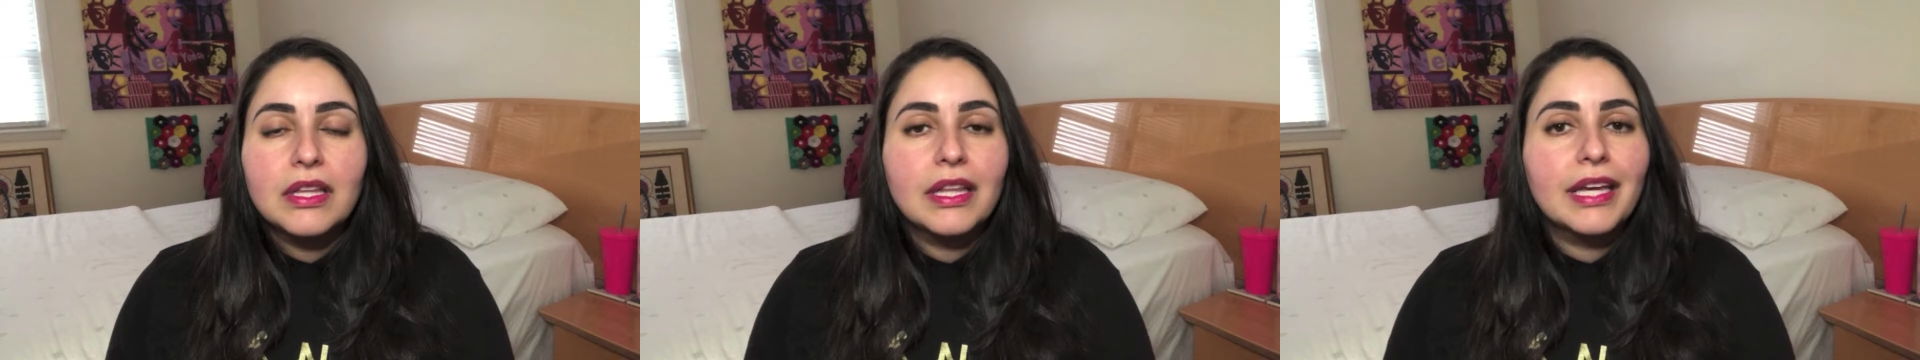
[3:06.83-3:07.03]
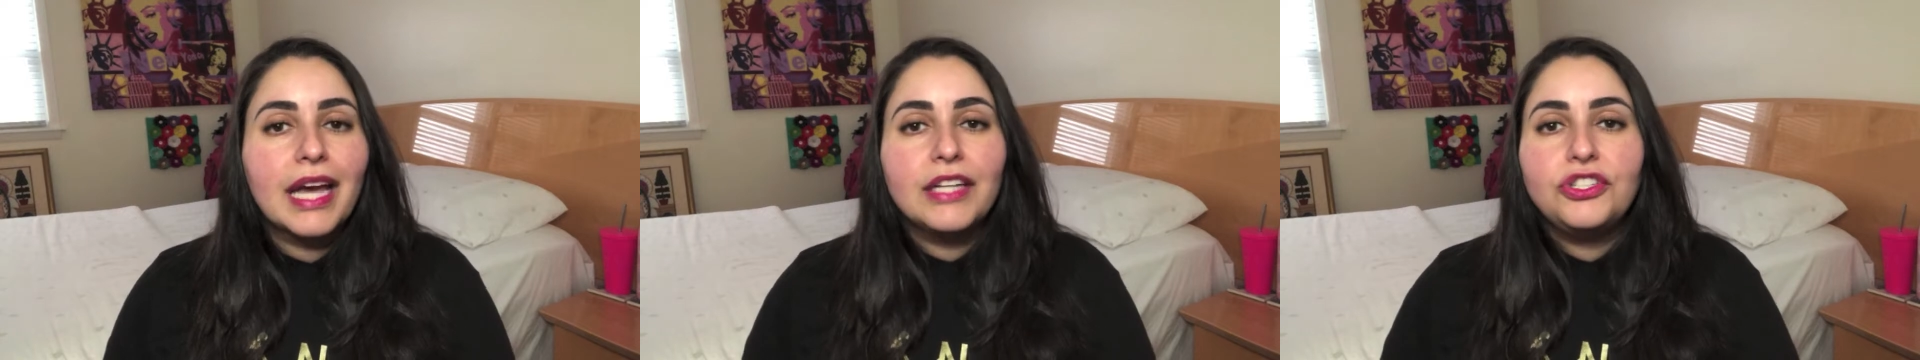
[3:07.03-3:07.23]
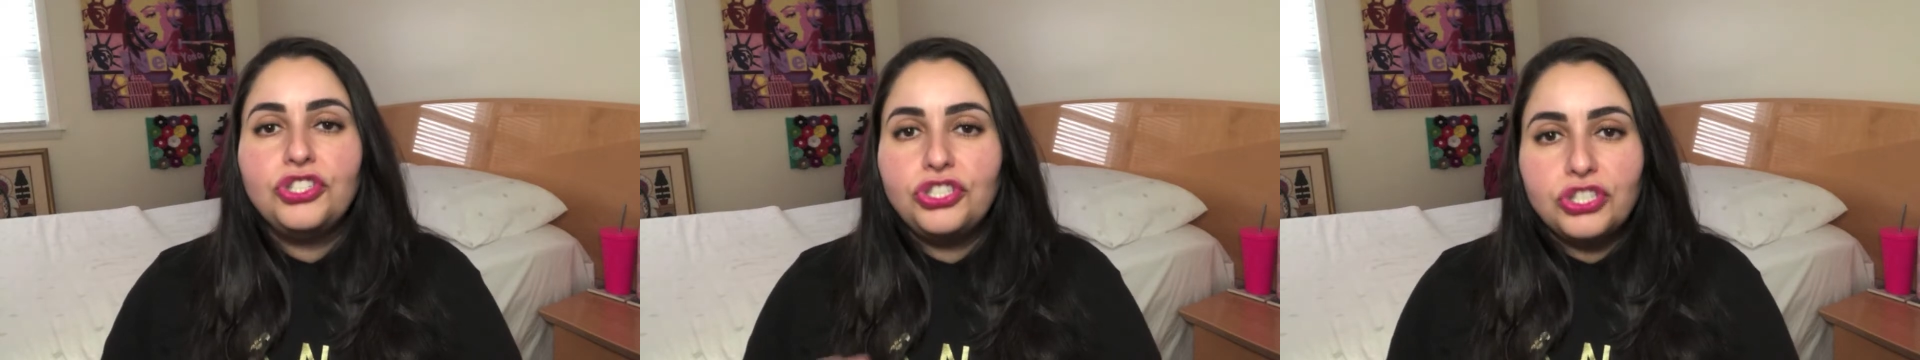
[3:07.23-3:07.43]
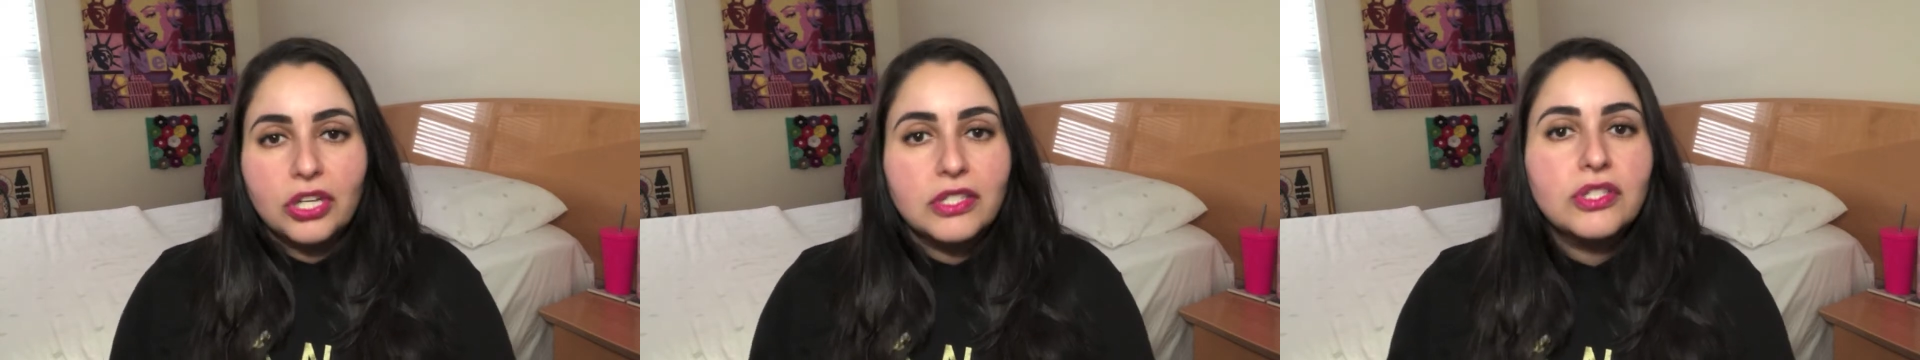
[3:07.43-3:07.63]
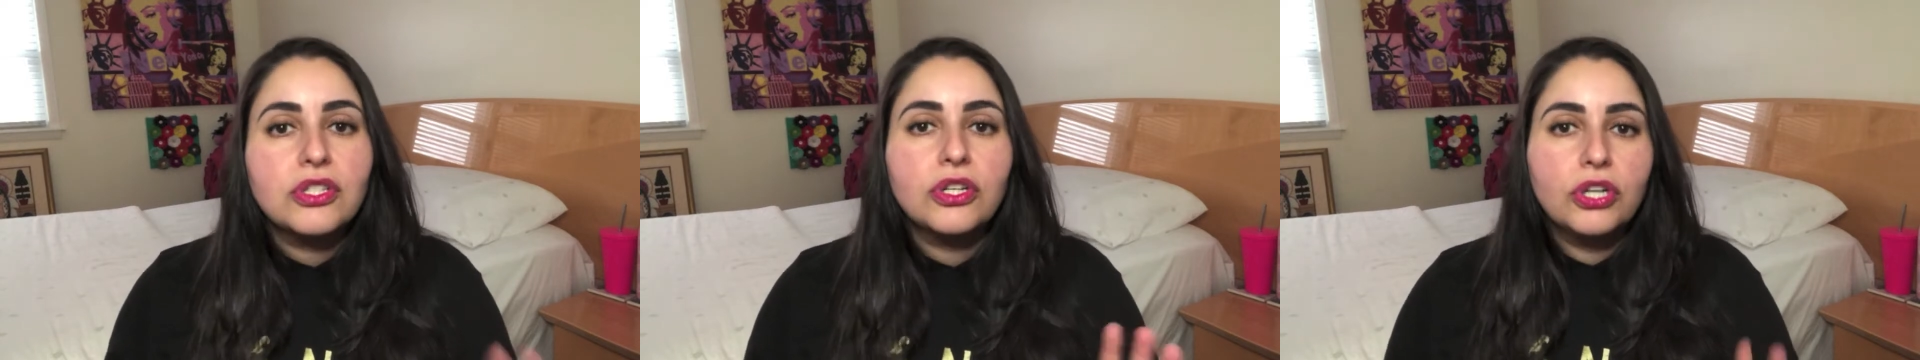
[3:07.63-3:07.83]
Like, I
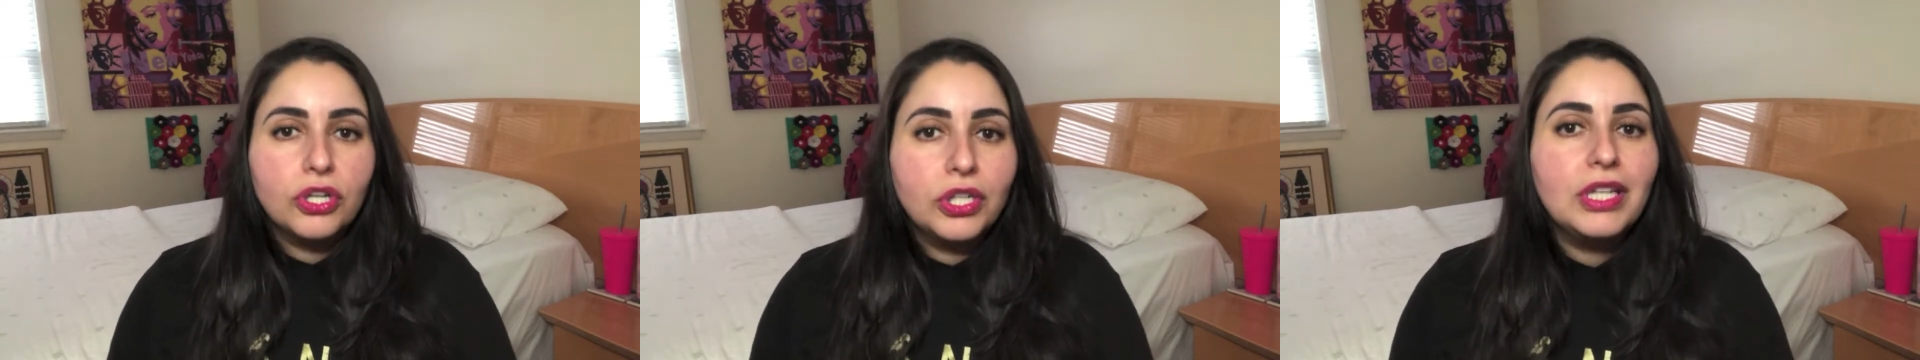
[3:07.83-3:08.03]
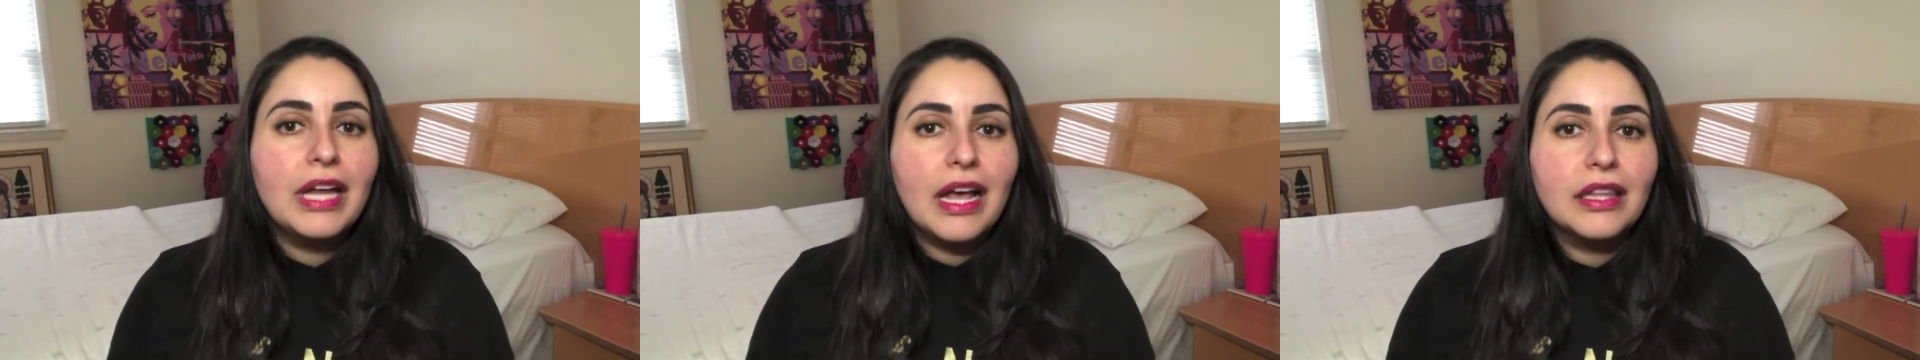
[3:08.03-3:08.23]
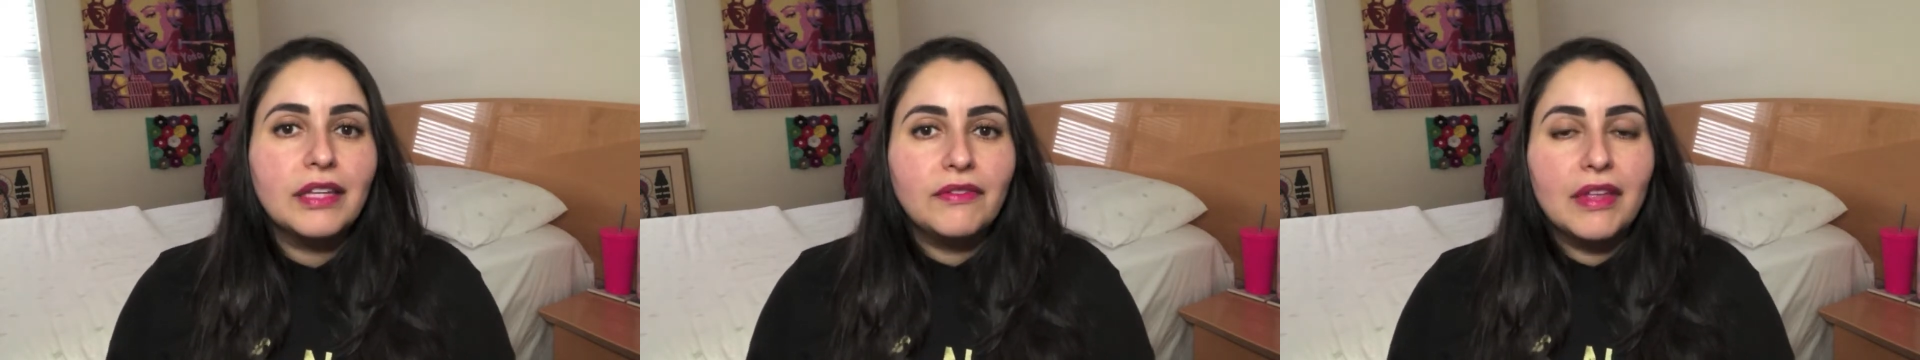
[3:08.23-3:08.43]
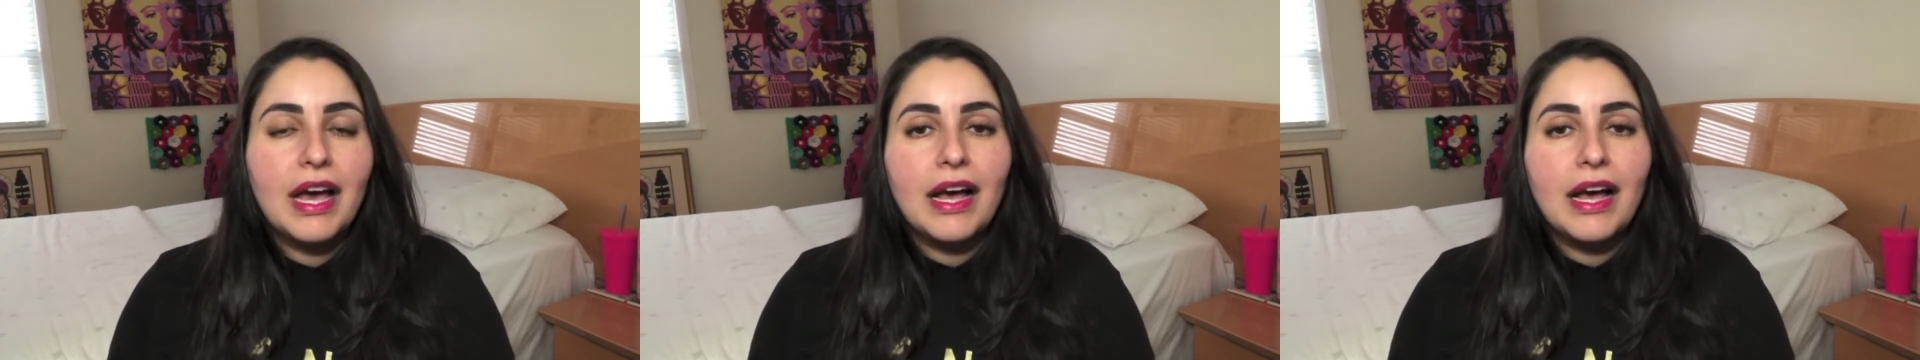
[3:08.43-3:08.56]
just could not leave the